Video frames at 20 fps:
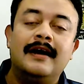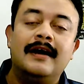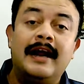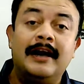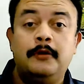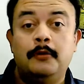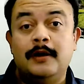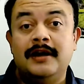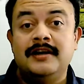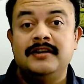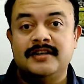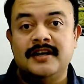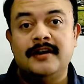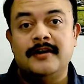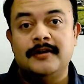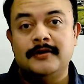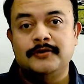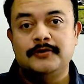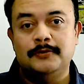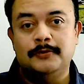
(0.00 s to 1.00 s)
Edward
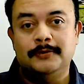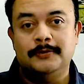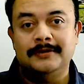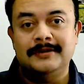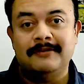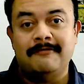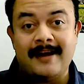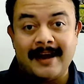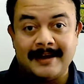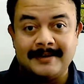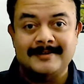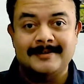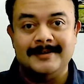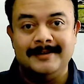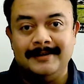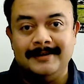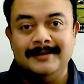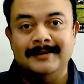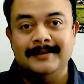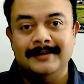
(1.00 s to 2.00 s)
Jenner too, the
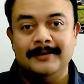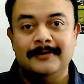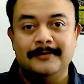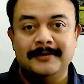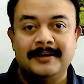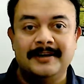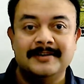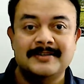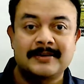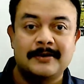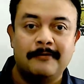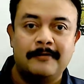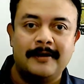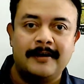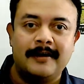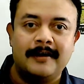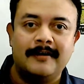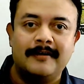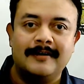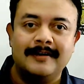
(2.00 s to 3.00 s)
vaccine, you know, the
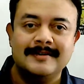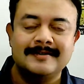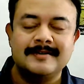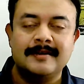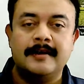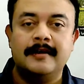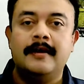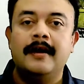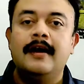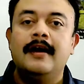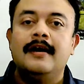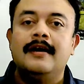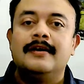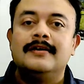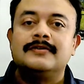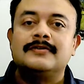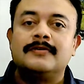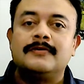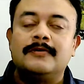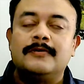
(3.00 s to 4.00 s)
discoverer, isn't it?
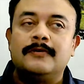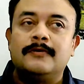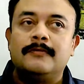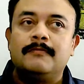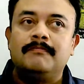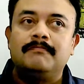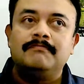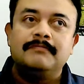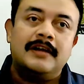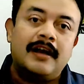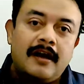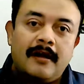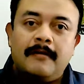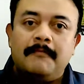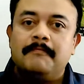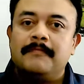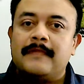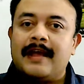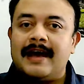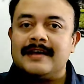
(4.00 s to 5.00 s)
So yeah,
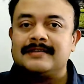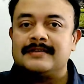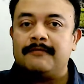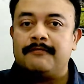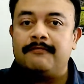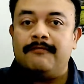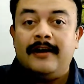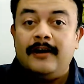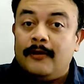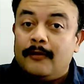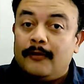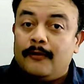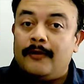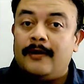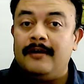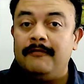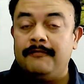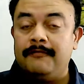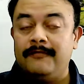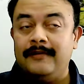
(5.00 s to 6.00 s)
as a fellow,
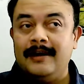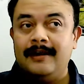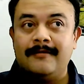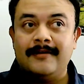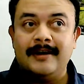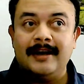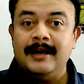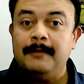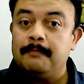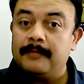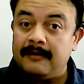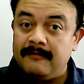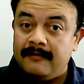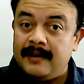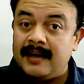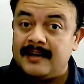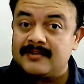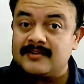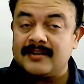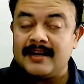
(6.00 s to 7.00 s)
I feel really
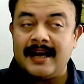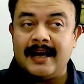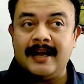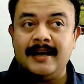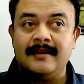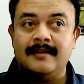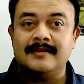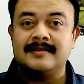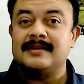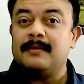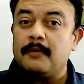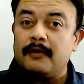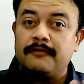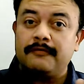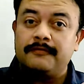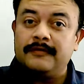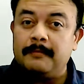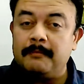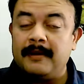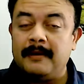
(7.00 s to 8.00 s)
privileged, and some
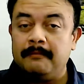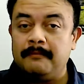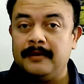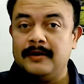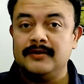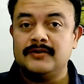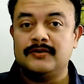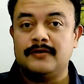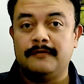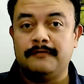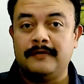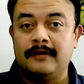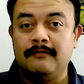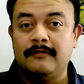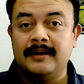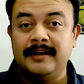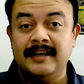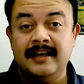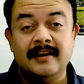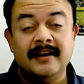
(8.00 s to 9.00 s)
of the members of
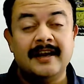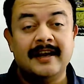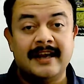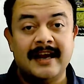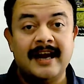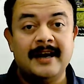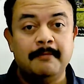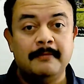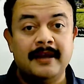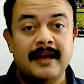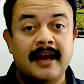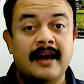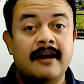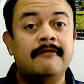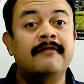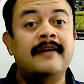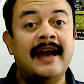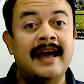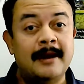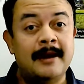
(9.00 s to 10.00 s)
our Young Academy
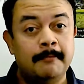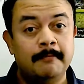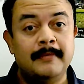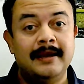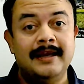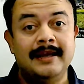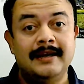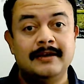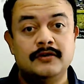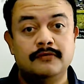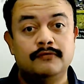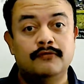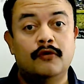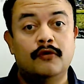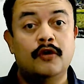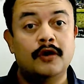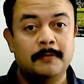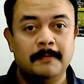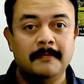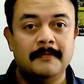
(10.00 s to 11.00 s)
have helped me to
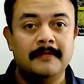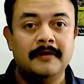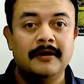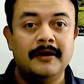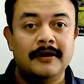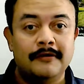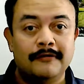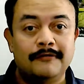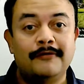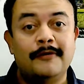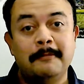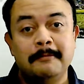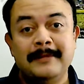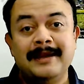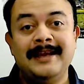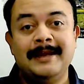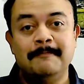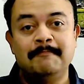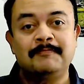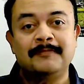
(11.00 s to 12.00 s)
vote for
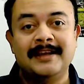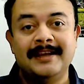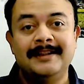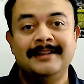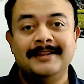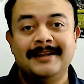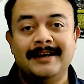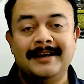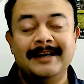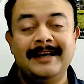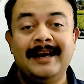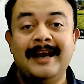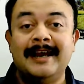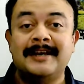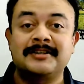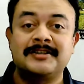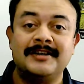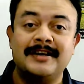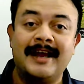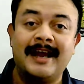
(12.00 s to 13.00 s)
me in the
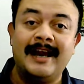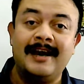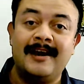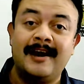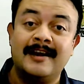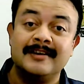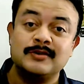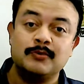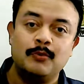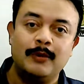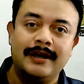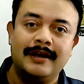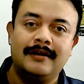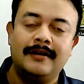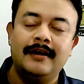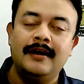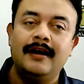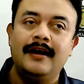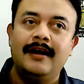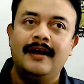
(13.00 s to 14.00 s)
election held last week.
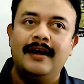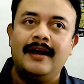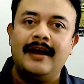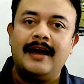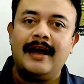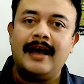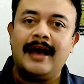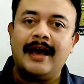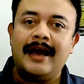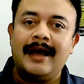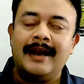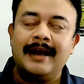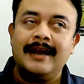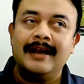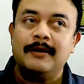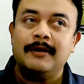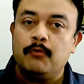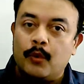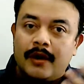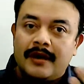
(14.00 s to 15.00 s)
And
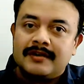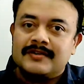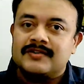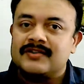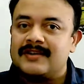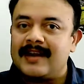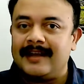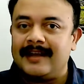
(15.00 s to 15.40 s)
it works